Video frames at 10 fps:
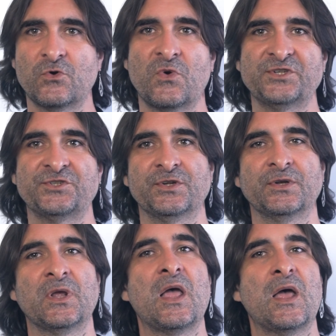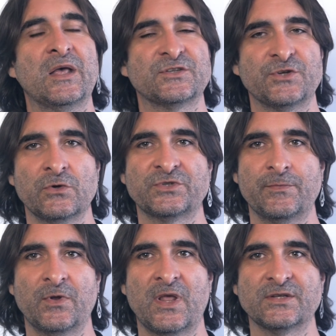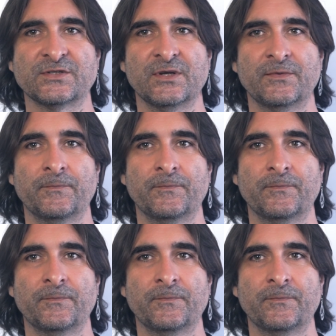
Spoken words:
question has no simple answer.